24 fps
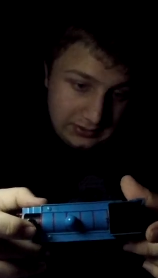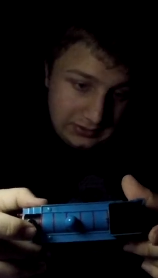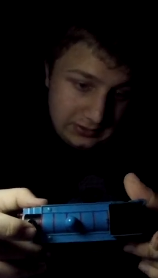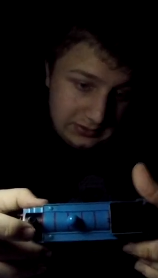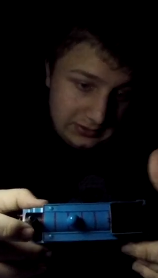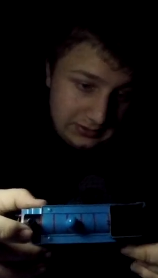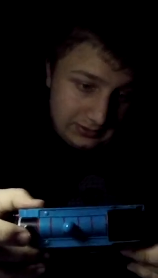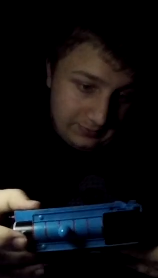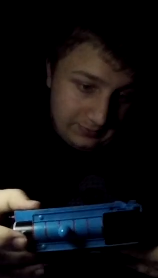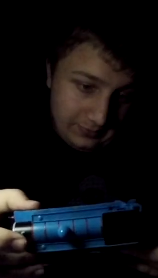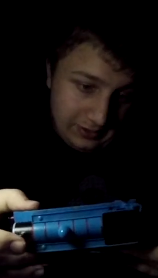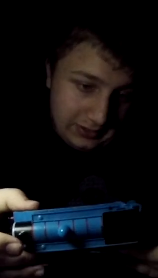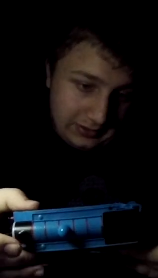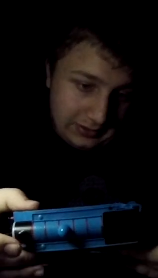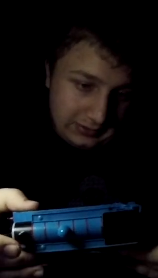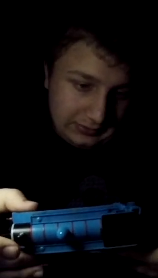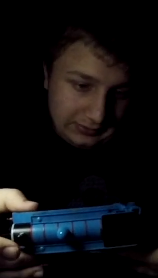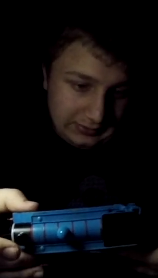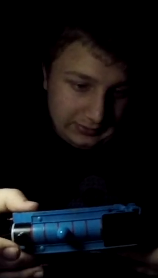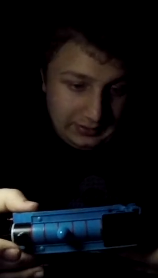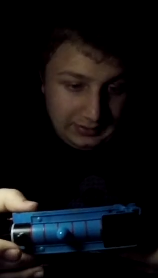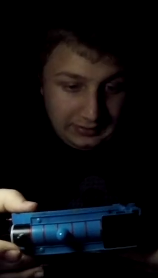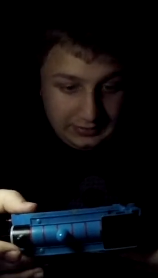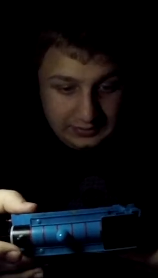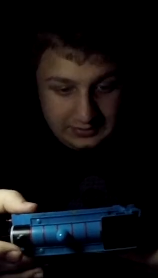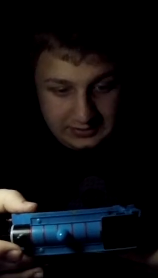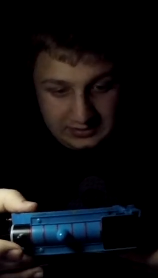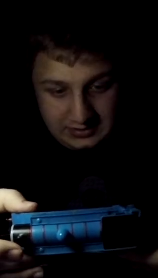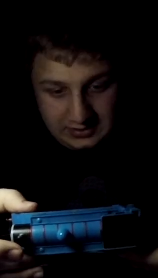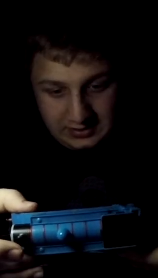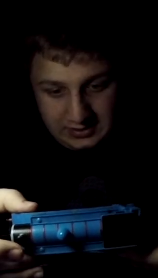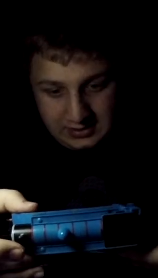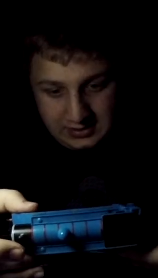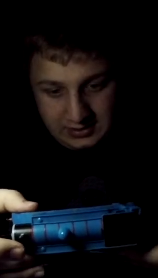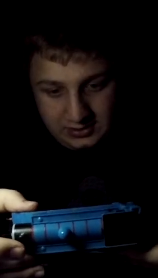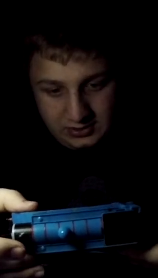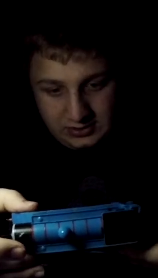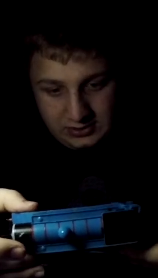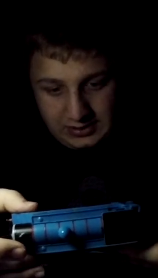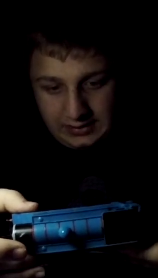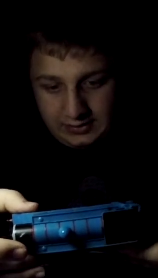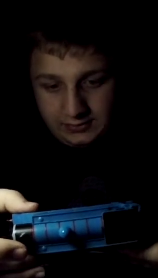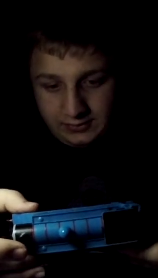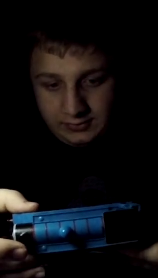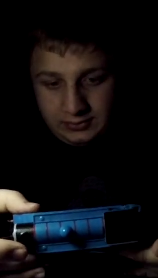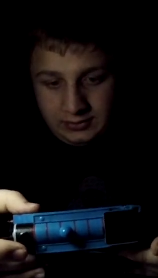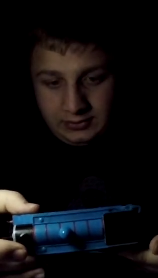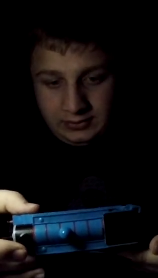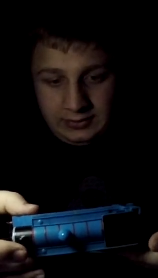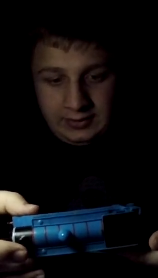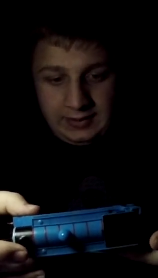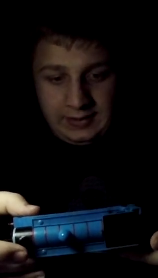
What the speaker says: The model is, in general,